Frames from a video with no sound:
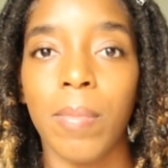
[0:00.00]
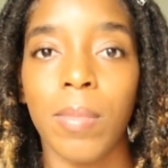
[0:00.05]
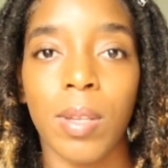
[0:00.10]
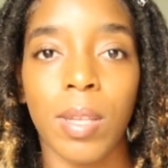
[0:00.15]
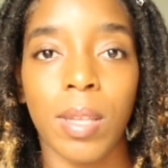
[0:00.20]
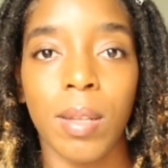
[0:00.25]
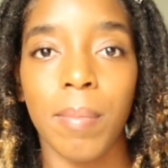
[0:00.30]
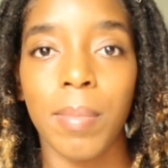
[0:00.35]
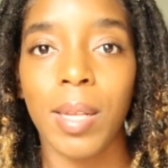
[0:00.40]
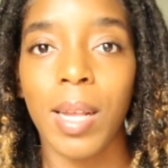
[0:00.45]

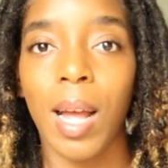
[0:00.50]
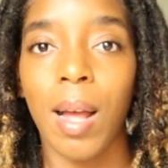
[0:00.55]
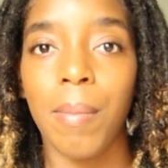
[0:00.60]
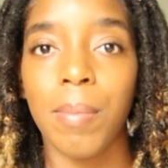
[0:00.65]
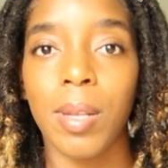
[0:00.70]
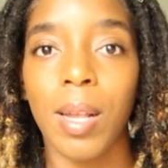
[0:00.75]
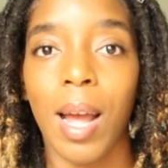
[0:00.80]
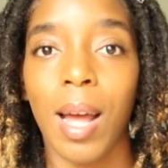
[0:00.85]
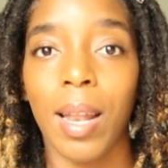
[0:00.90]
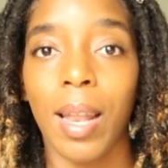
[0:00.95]

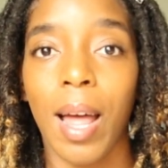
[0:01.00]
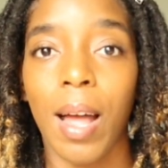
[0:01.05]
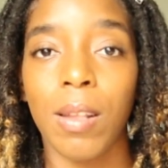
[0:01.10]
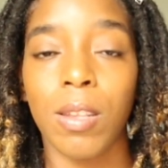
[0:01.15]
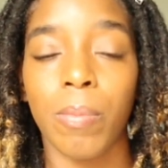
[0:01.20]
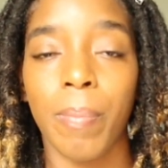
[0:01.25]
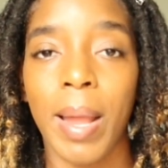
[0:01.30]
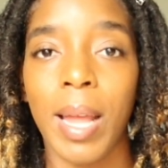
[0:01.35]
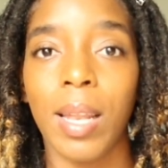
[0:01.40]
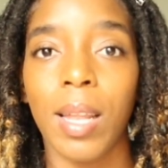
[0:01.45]
Sometimes our
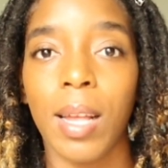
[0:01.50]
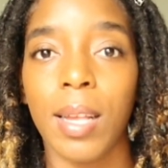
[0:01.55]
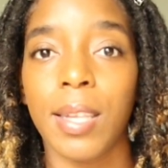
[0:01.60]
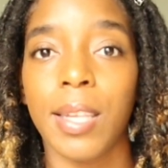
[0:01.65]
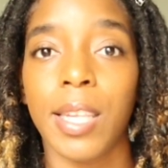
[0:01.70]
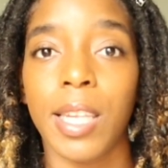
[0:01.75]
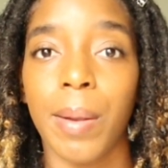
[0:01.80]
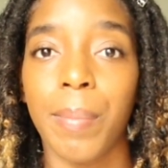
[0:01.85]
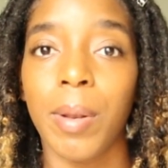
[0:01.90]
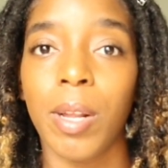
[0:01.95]
locks may look
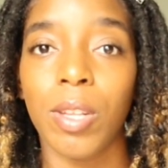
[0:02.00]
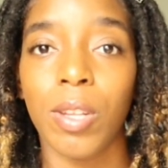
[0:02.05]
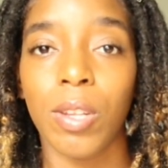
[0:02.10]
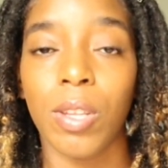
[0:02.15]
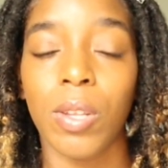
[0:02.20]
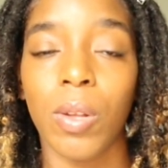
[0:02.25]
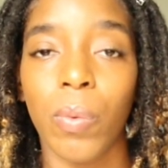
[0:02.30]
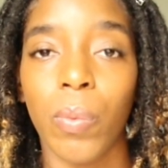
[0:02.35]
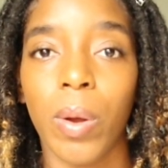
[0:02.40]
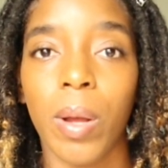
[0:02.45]
similar to
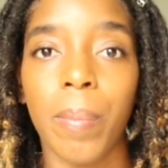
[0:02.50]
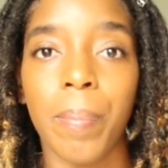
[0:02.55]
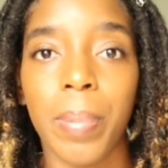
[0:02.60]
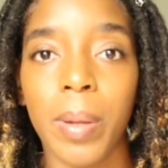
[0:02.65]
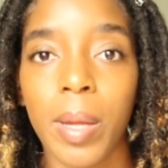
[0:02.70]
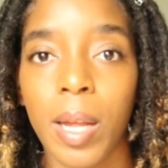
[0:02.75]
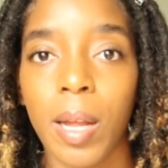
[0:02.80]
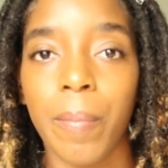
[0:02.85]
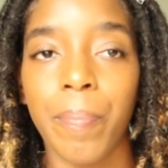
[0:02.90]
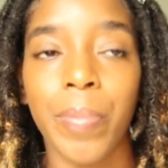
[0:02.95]
someone,
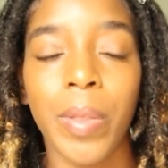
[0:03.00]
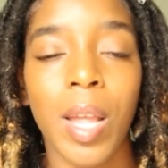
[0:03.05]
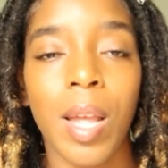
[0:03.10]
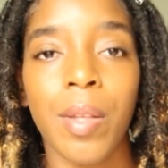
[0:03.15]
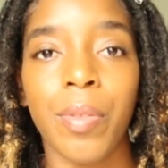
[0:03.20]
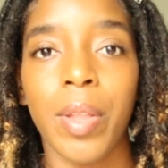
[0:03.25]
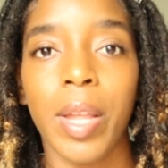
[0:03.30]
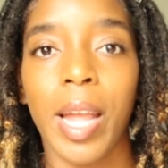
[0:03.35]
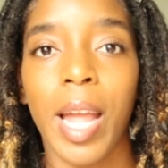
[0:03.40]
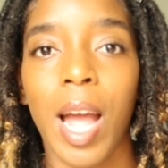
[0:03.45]
but
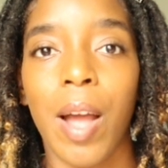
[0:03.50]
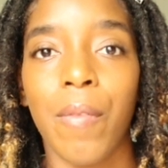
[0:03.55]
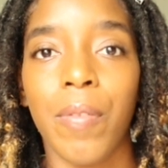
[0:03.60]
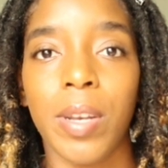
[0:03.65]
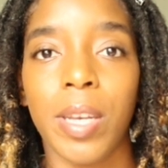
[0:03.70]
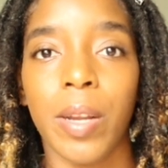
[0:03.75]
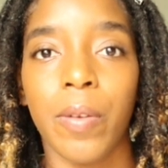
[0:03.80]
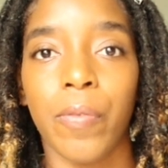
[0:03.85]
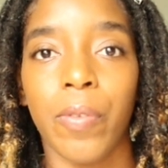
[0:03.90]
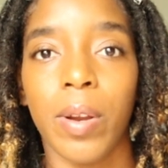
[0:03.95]
they can have a
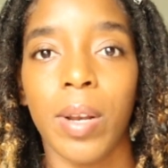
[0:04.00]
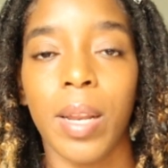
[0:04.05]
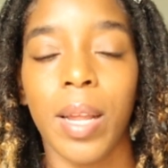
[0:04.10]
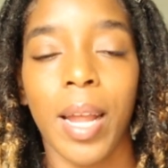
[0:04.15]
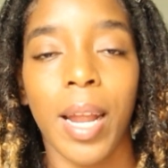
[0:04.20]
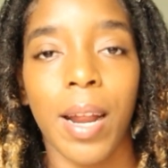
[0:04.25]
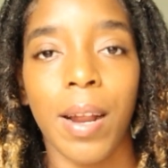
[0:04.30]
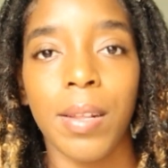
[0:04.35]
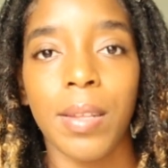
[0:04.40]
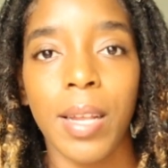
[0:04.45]
different
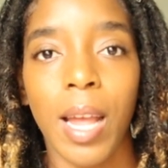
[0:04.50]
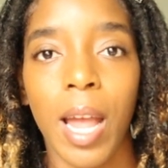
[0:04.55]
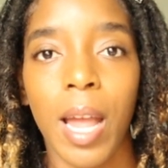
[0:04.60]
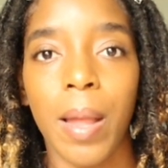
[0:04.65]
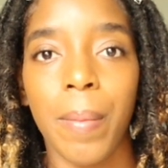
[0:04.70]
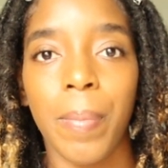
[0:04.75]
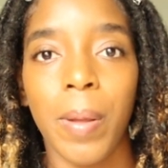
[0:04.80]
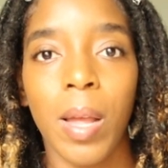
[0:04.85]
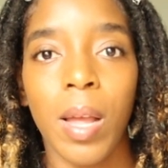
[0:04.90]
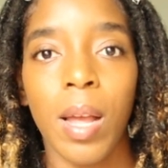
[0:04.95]
hair
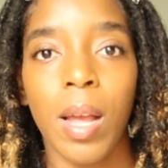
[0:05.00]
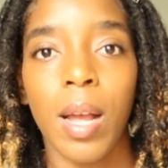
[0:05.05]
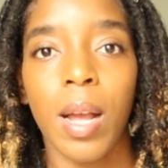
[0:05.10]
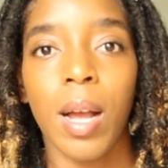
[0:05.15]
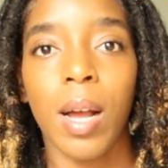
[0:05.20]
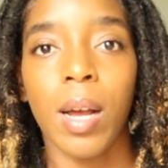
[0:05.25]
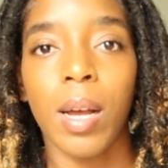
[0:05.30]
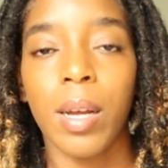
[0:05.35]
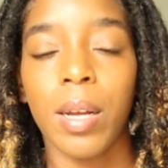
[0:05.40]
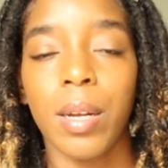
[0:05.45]
type,
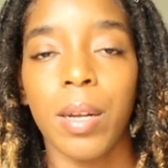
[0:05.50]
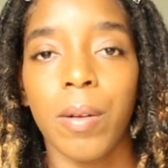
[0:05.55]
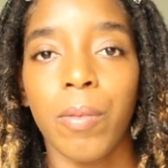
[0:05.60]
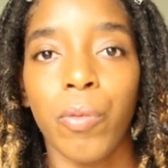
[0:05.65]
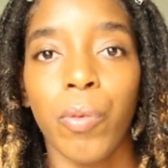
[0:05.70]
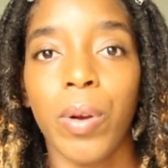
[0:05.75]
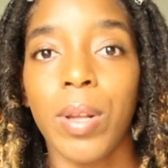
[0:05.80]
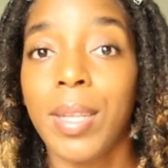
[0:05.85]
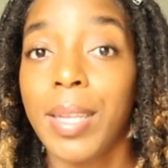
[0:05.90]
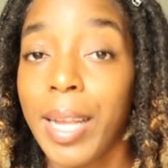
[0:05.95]

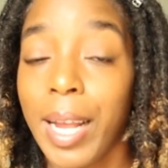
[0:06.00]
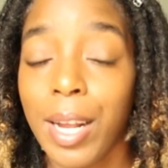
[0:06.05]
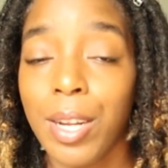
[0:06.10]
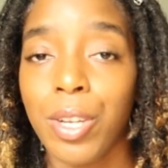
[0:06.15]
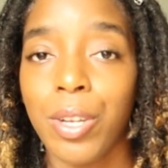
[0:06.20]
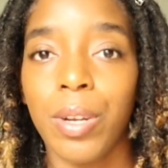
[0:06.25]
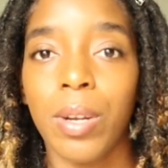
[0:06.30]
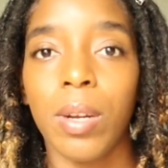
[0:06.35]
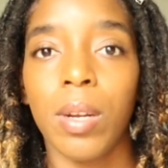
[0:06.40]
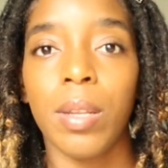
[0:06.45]
what
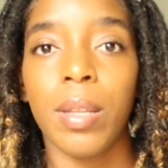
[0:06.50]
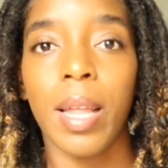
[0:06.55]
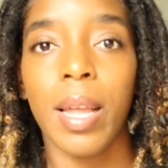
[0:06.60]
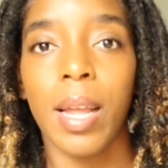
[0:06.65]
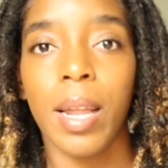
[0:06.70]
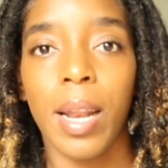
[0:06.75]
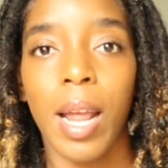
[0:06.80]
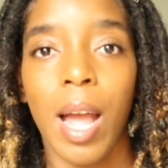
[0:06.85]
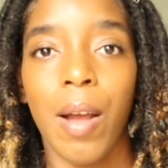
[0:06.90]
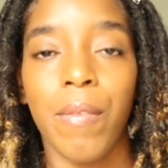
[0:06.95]
texture. They
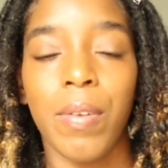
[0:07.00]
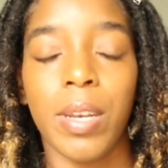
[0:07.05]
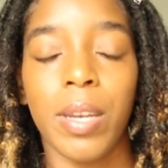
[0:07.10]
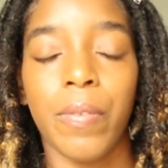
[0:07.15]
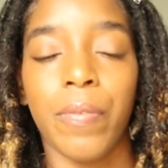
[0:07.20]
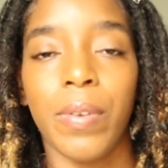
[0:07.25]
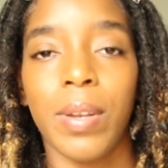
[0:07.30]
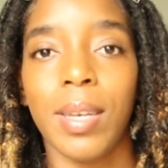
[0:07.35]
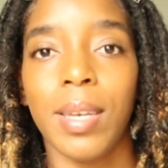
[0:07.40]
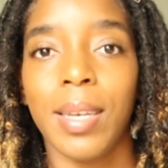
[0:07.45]
can have a
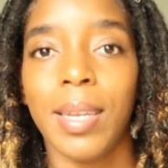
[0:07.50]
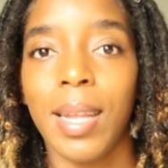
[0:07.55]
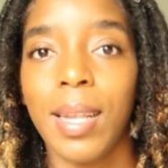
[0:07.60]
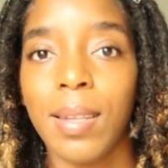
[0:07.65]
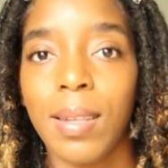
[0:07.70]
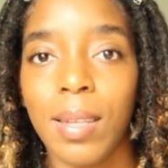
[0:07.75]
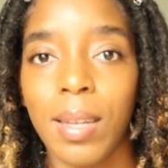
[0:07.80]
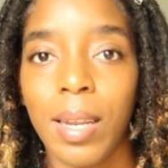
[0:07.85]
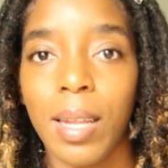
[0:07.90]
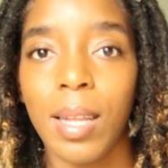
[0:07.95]
different
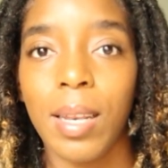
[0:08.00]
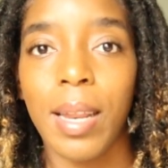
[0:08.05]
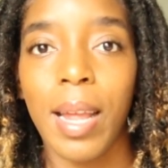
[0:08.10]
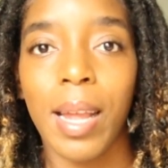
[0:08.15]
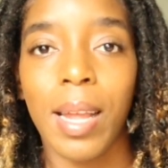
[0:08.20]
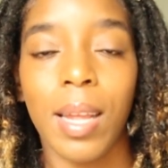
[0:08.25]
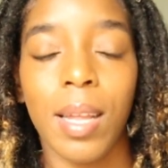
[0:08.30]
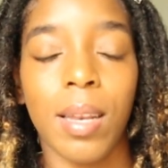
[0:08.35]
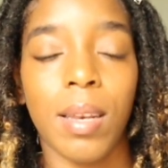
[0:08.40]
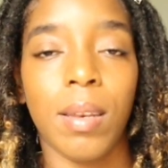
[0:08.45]
density.
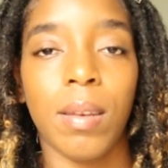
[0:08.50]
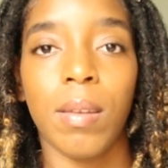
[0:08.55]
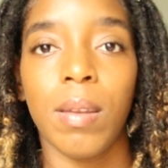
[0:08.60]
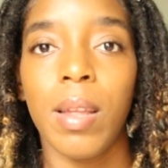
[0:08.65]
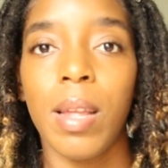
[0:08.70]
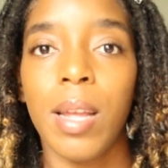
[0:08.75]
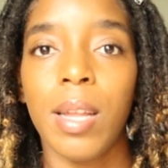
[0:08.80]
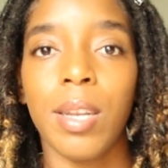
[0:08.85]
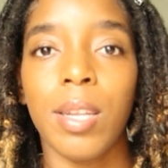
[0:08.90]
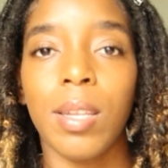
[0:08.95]
They can
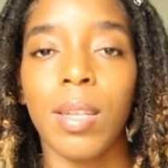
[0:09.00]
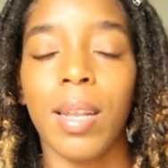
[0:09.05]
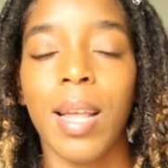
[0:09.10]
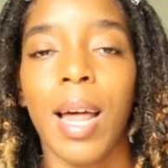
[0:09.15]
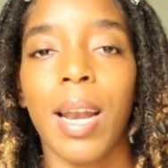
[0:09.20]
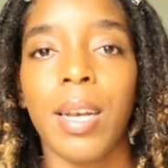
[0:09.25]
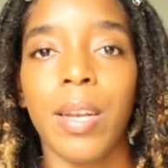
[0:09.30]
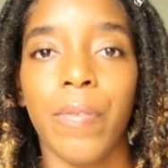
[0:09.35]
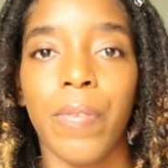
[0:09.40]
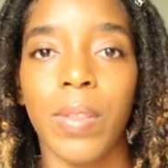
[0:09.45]
just a
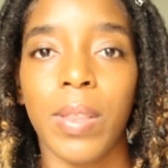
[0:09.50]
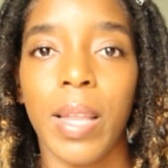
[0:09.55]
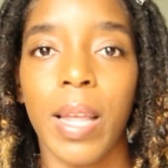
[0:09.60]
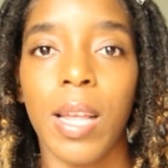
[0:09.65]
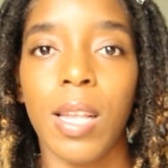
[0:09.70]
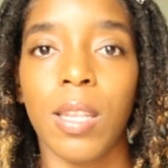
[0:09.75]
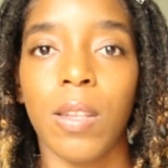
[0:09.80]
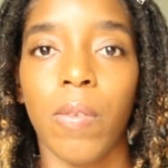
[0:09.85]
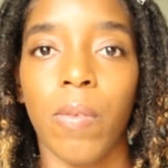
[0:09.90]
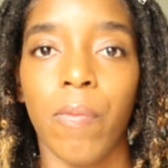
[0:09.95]
lot of different
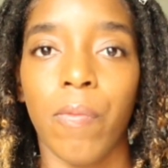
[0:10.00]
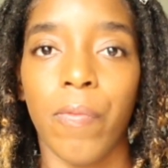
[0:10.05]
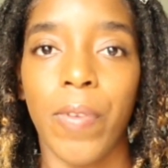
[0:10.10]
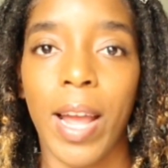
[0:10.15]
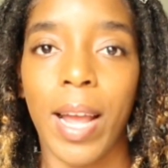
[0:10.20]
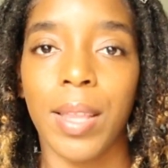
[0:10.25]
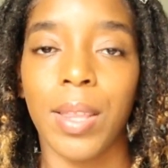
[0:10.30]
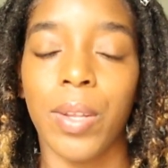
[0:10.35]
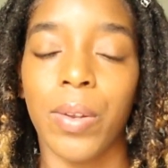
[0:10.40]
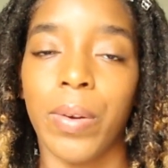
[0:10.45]
things
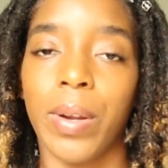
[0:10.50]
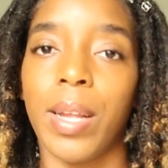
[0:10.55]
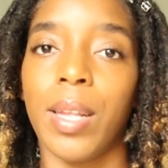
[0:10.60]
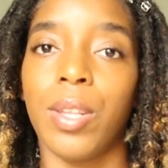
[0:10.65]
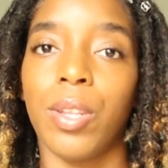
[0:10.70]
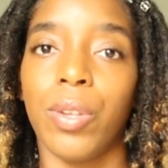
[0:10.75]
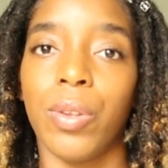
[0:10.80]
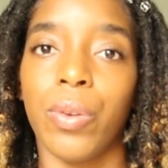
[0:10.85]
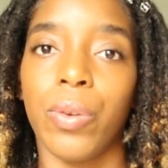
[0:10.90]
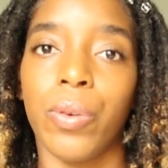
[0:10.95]
factor
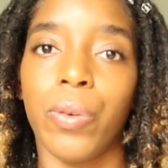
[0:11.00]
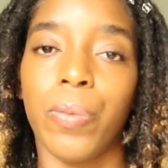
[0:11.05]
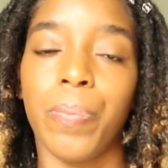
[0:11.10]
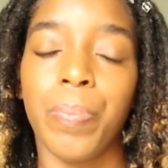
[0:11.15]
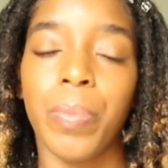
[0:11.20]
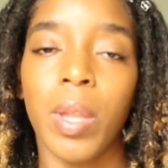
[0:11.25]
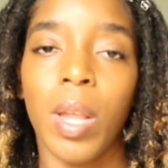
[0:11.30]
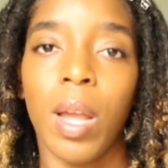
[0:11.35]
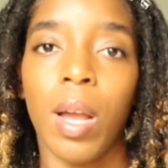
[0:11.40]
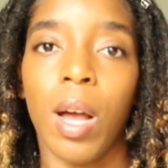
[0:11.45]
into
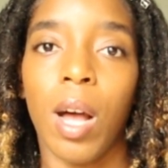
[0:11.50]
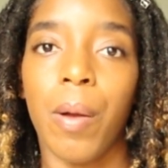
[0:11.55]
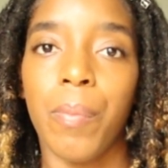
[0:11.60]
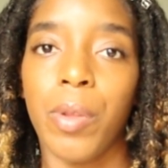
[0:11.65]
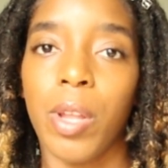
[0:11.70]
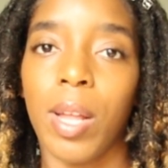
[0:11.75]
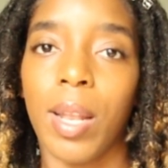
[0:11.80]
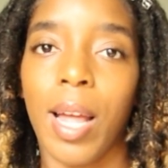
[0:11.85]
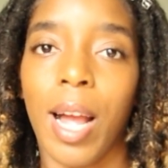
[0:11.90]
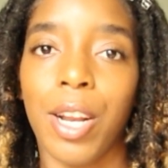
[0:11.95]

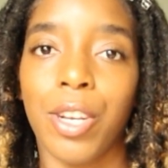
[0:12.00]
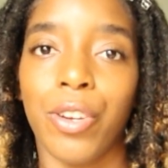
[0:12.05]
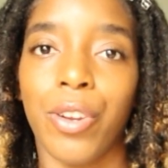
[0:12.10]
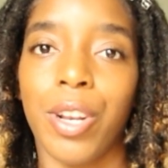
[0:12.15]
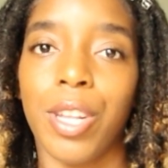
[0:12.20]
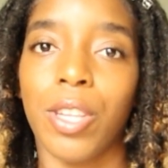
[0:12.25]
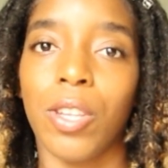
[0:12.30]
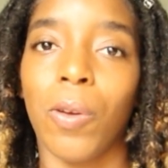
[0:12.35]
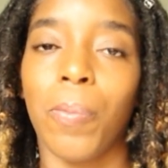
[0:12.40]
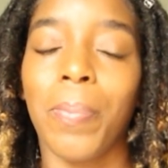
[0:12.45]
your lock
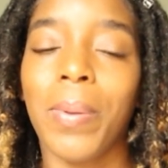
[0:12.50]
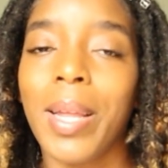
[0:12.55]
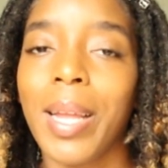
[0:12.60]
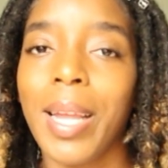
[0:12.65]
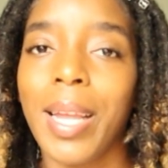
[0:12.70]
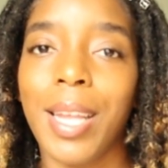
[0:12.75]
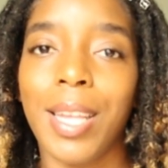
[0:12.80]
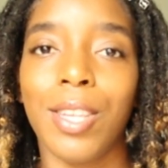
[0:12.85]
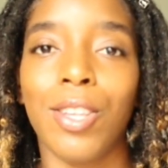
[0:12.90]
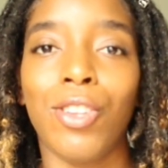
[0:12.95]
journey. So
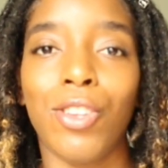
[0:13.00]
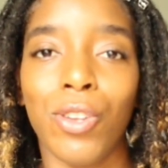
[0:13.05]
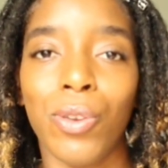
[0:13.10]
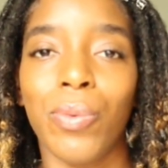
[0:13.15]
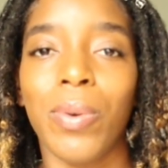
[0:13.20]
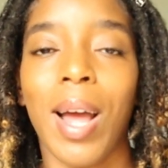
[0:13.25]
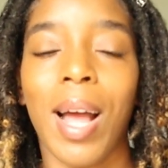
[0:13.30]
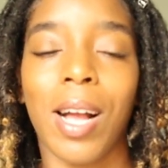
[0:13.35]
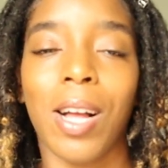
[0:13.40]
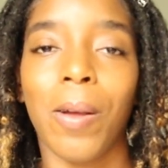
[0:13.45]
please do
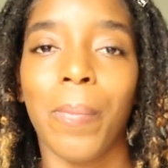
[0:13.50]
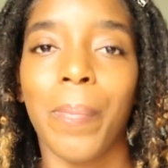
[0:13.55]
not